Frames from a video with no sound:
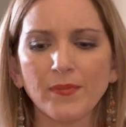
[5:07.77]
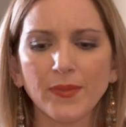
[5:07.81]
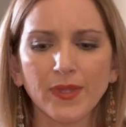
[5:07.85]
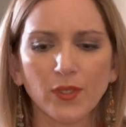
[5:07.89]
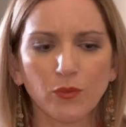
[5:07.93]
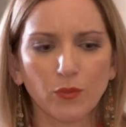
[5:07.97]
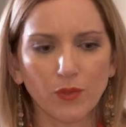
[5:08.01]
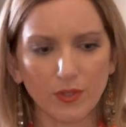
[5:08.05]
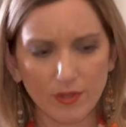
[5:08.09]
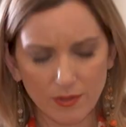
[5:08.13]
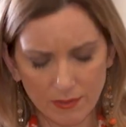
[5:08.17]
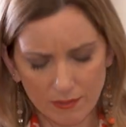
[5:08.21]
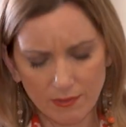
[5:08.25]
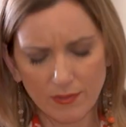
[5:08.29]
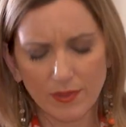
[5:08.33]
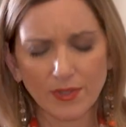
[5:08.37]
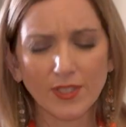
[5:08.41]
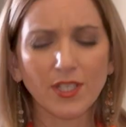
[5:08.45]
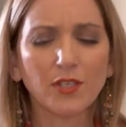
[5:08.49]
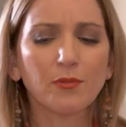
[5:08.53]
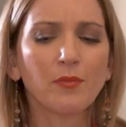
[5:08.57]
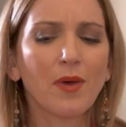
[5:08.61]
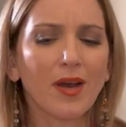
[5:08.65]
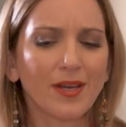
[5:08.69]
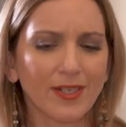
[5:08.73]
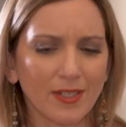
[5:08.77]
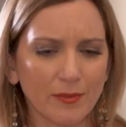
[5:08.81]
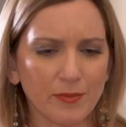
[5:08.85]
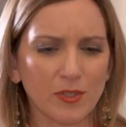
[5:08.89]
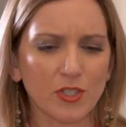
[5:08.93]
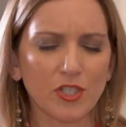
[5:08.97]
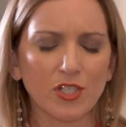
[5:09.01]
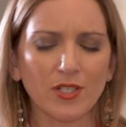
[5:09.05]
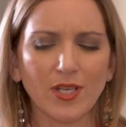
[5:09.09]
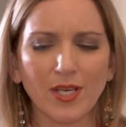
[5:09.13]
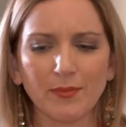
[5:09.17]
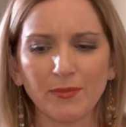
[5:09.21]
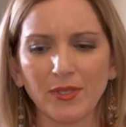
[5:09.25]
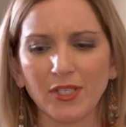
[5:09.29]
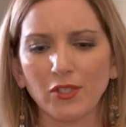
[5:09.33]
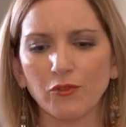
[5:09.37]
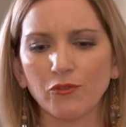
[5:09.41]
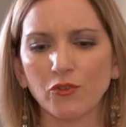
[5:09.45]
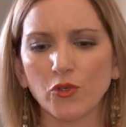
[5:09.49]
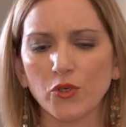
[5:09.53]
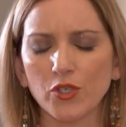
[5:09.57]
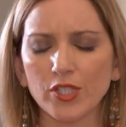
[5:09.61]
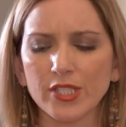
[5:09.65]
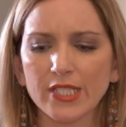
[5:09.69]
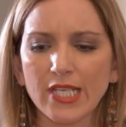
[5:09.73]
with Yermak Commission, I mean, of
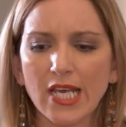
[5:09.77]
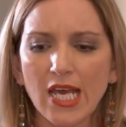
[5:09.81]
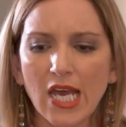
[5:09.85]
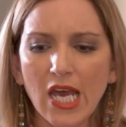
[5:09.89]
course.